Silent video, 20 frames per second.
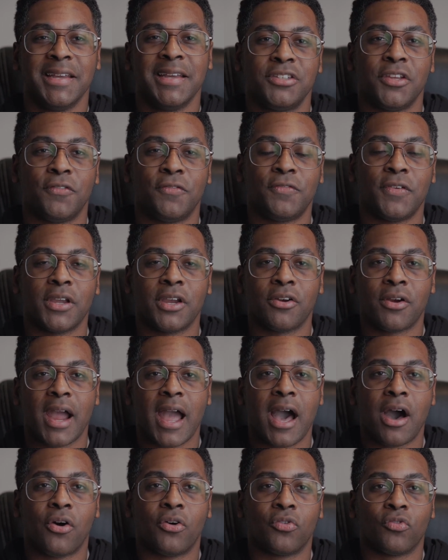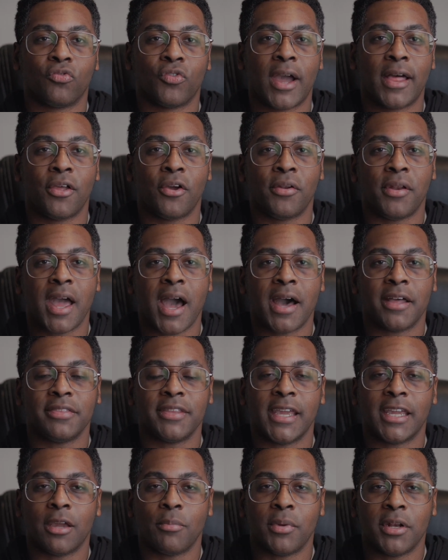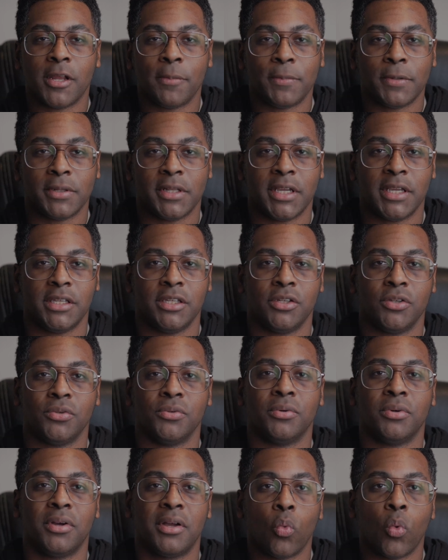to figure out whether or not they can manipulate you